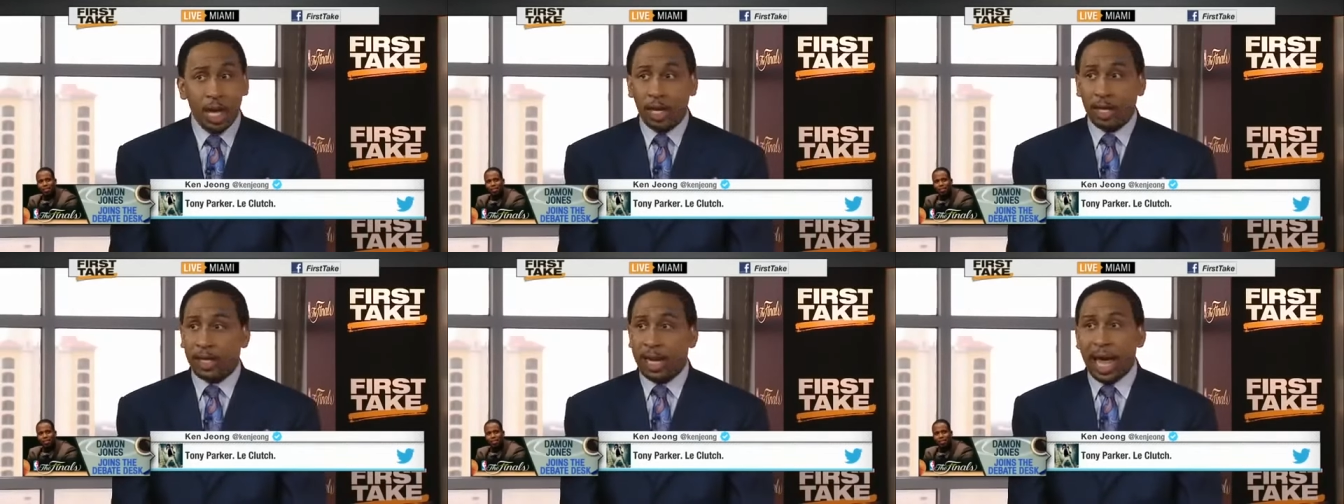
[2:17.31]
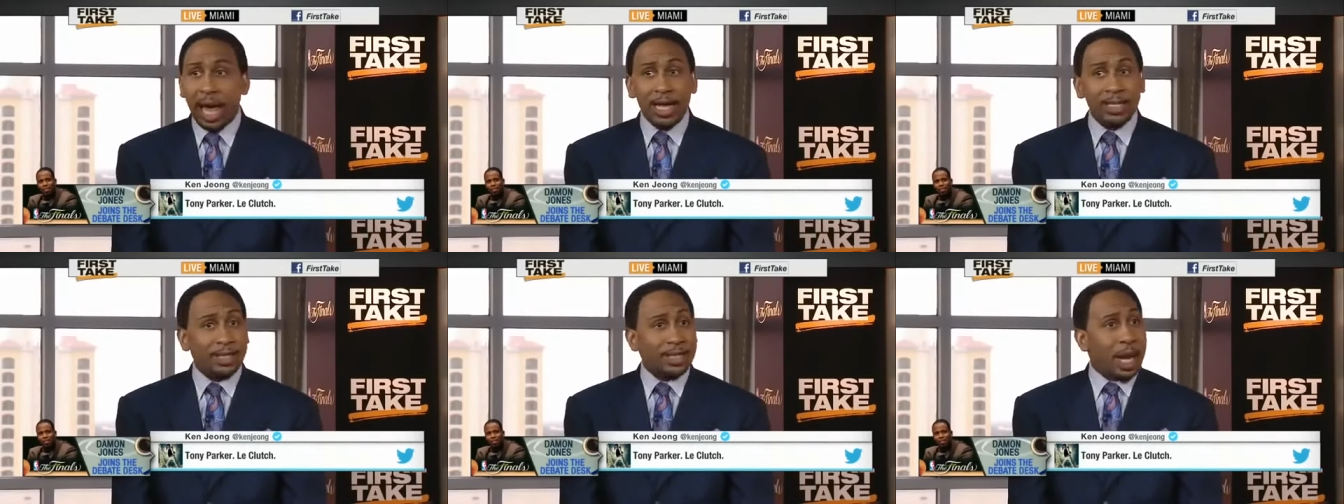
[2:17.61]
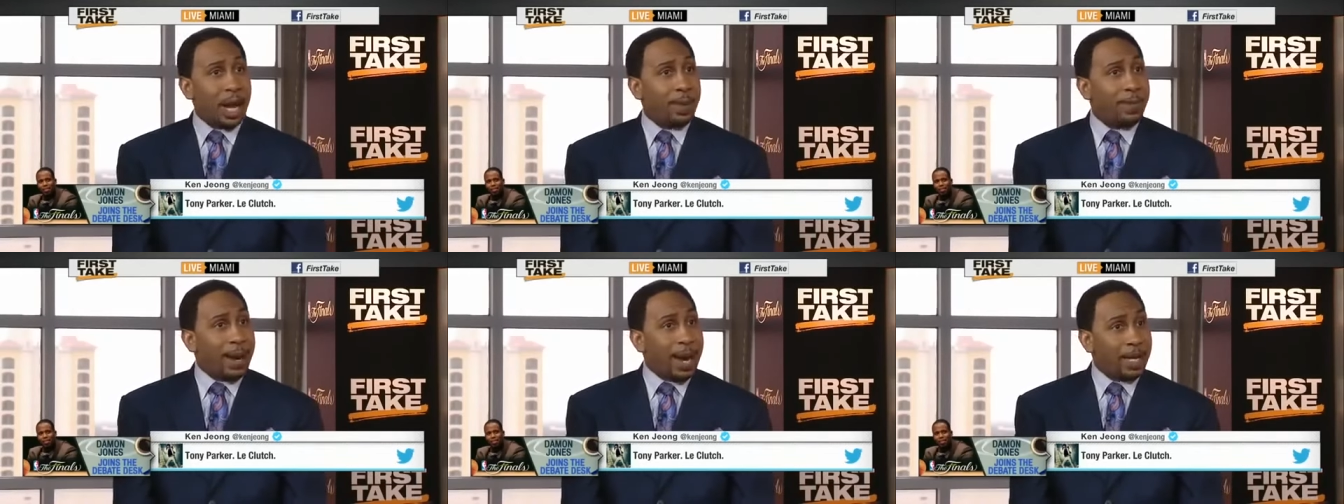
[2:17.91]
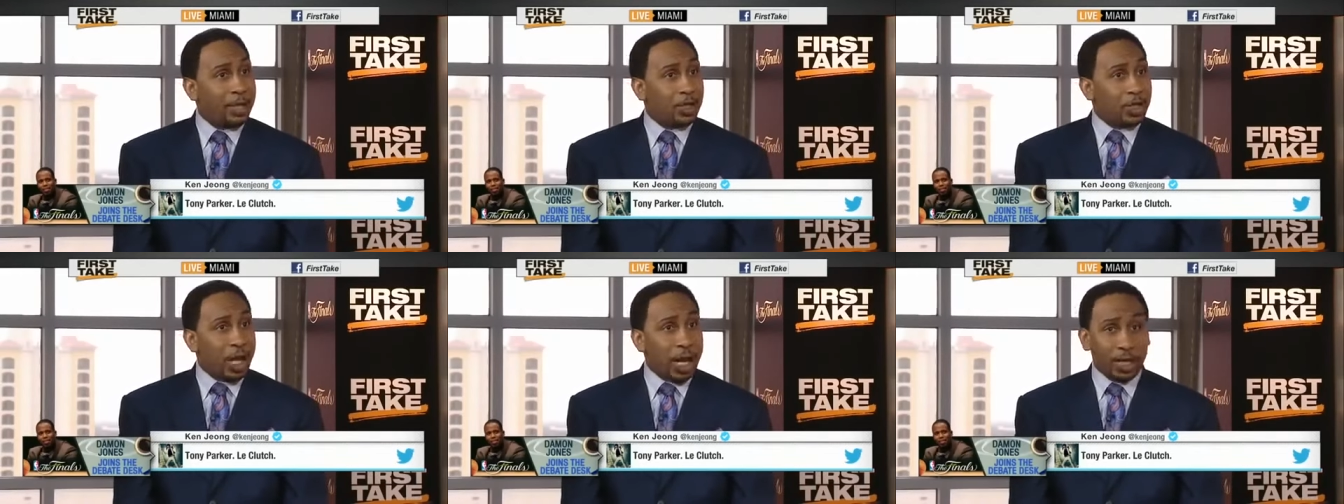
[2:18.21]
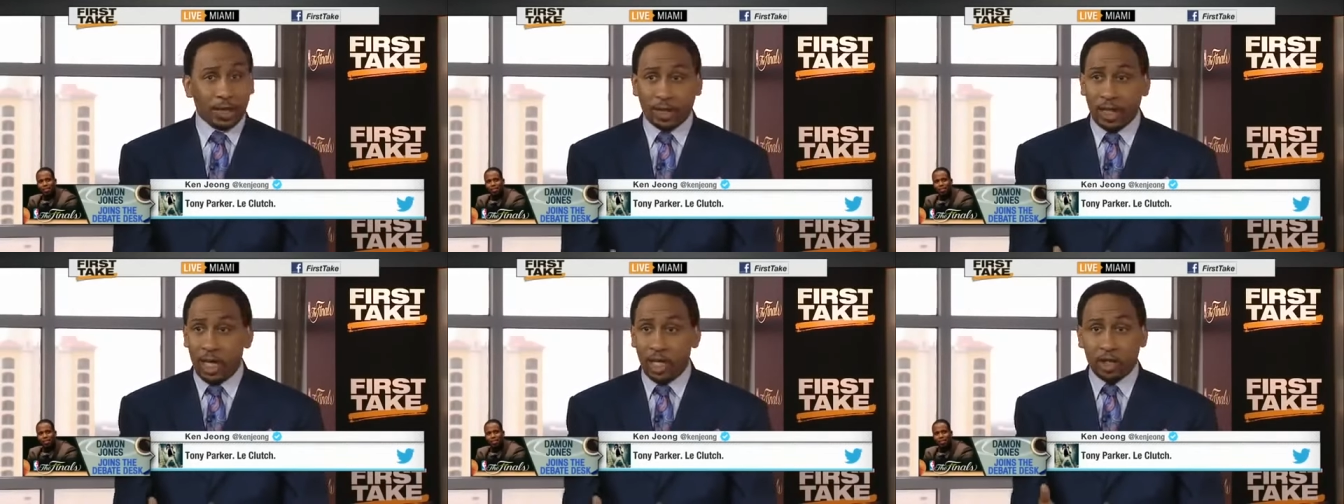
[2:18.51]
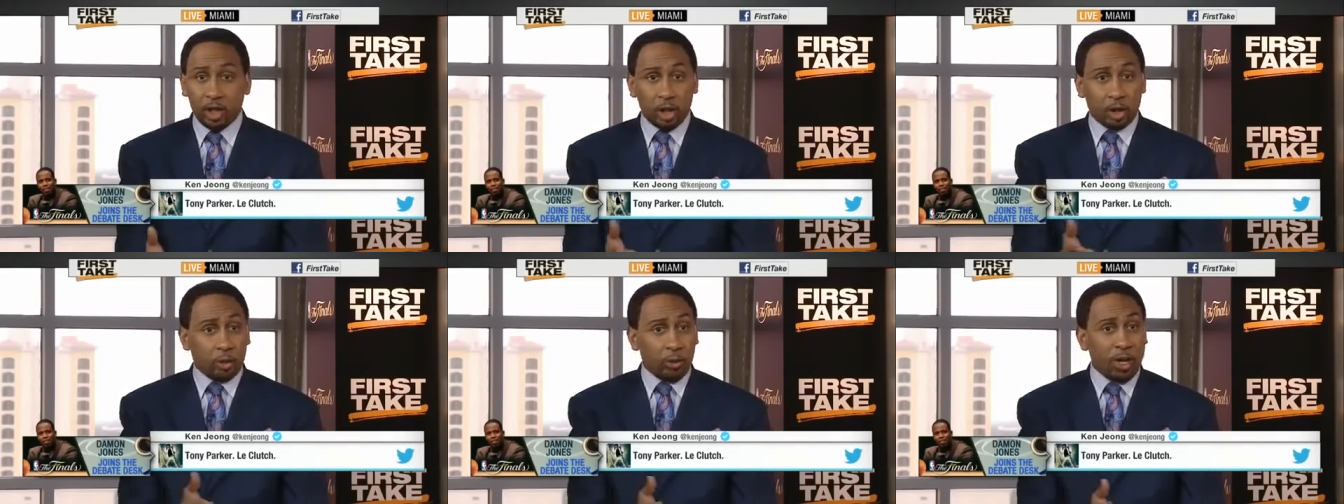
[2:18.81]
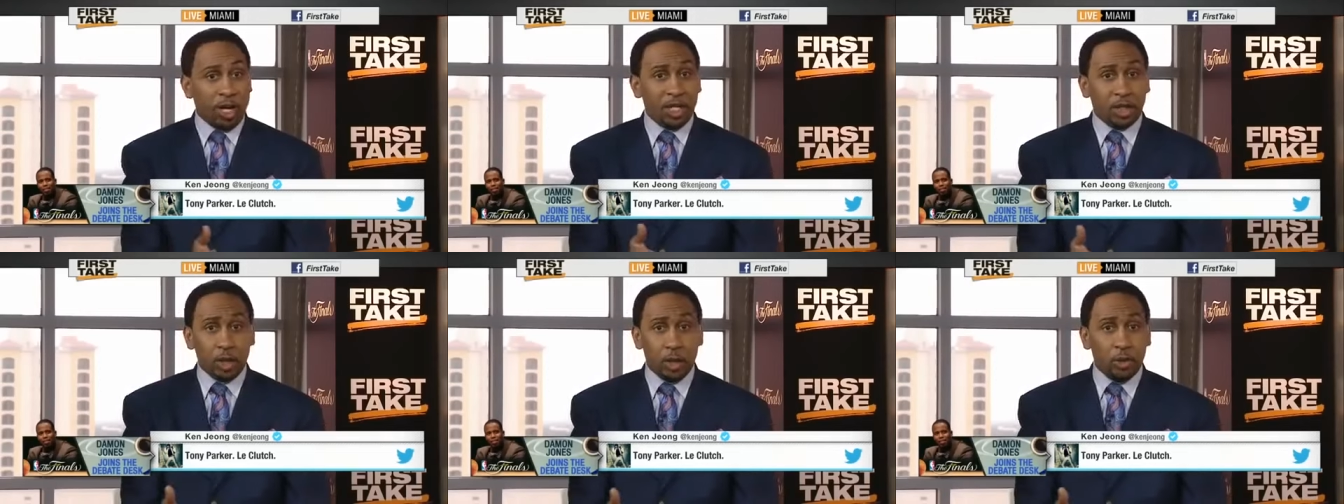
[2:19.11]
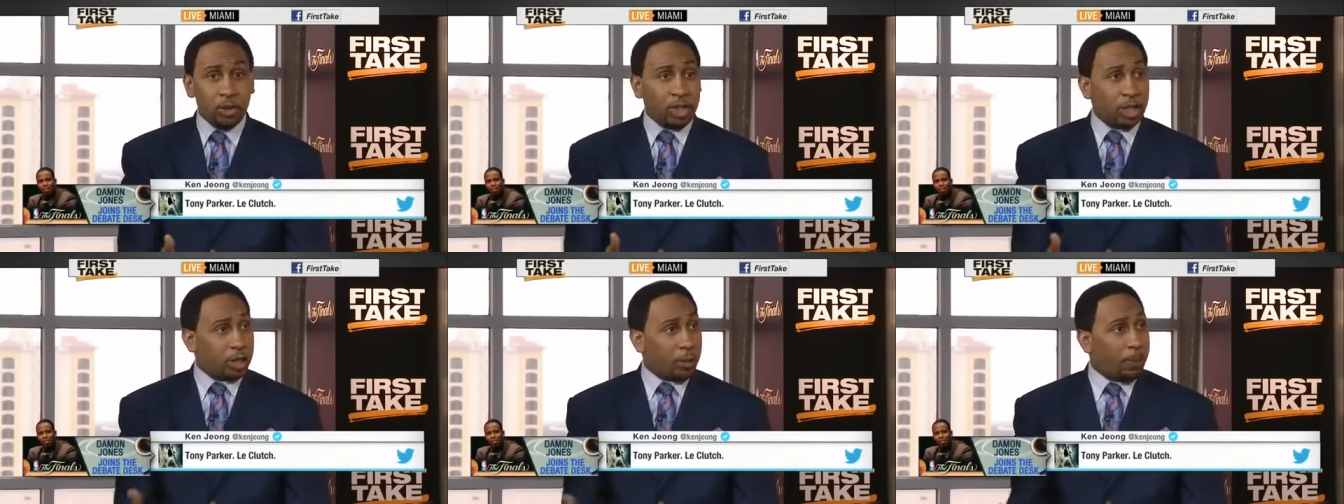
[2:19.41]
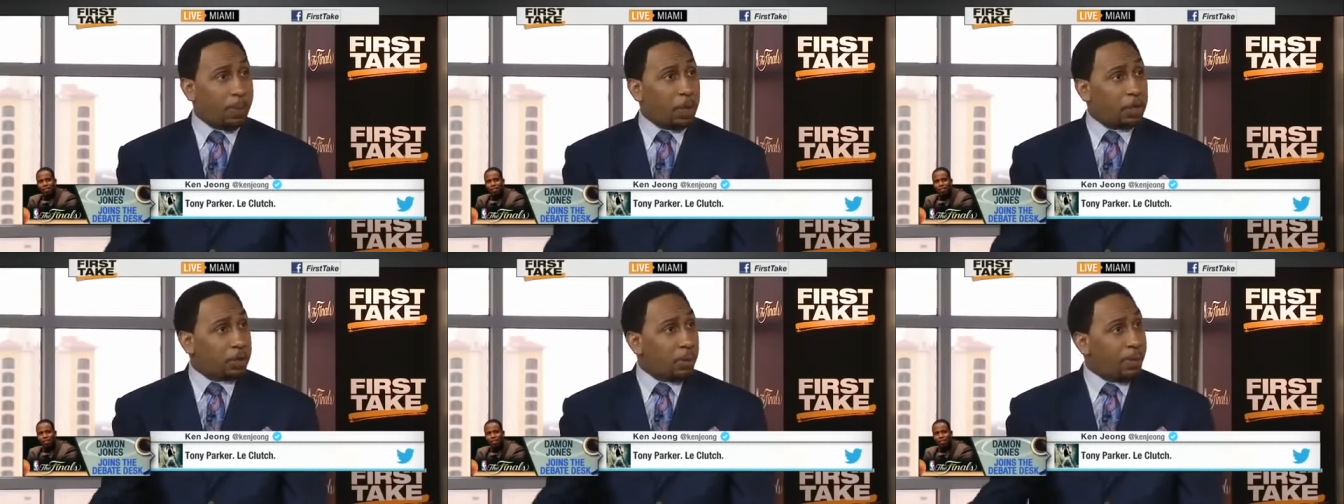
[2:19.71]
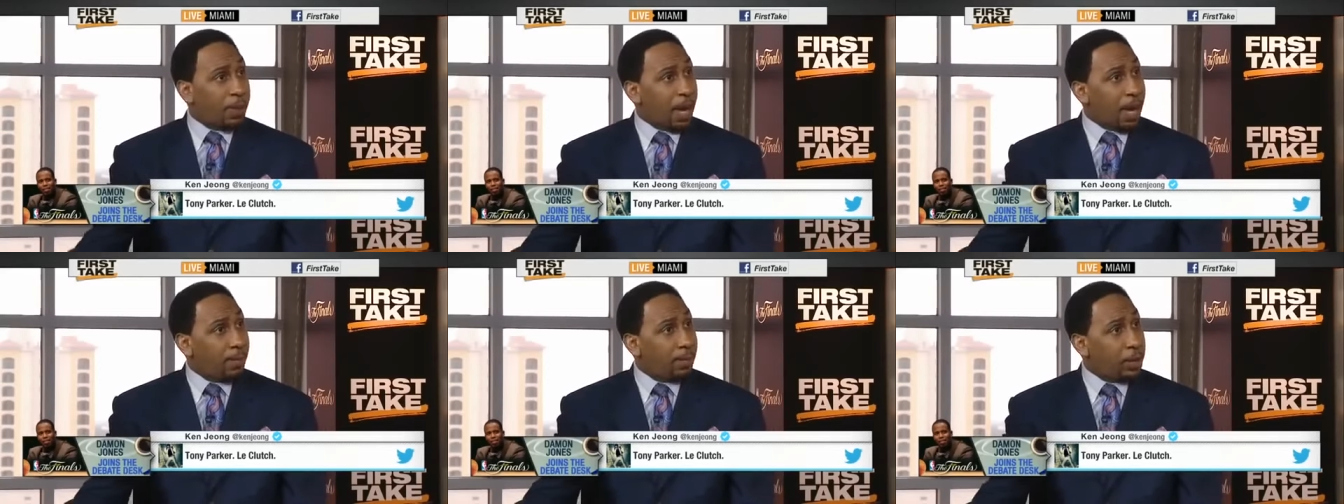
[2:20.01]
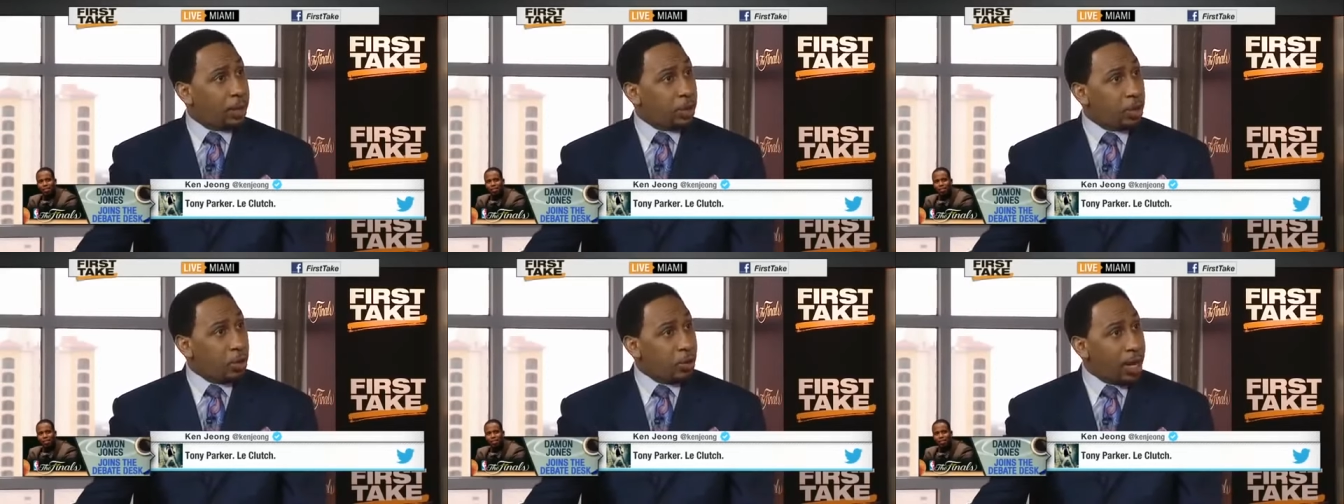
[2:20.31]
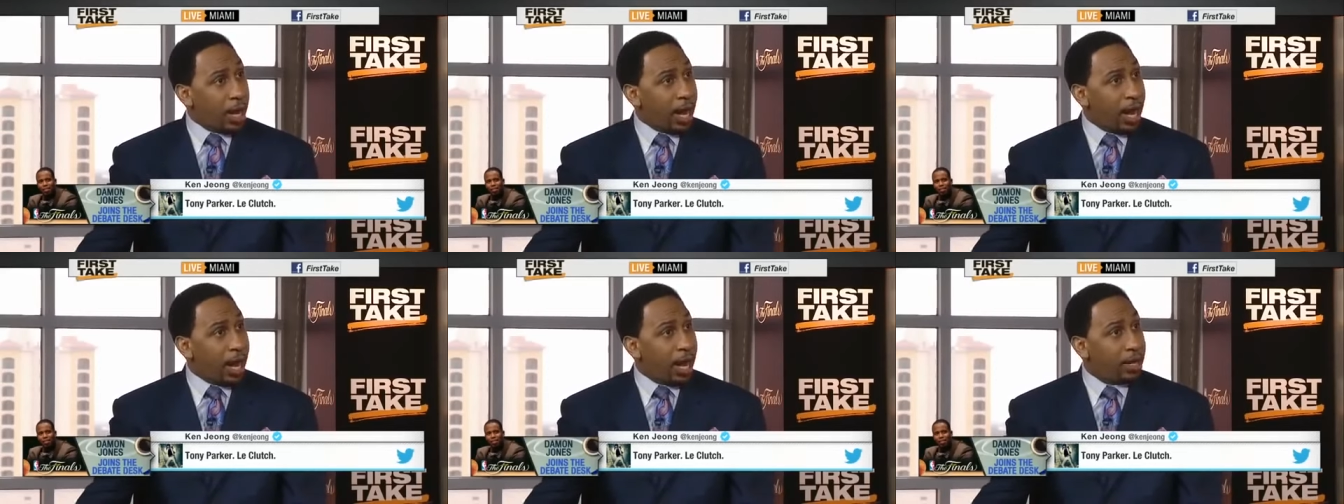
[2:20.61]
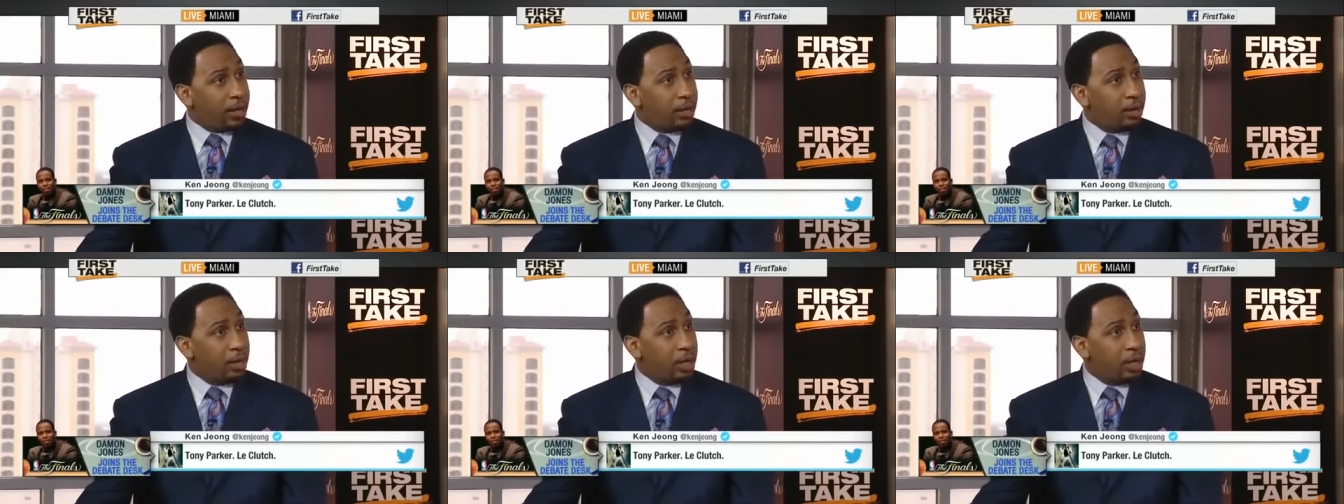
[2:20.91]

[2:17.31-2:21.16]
Last time I checked, these are three dudes that are supposed to be able to do that.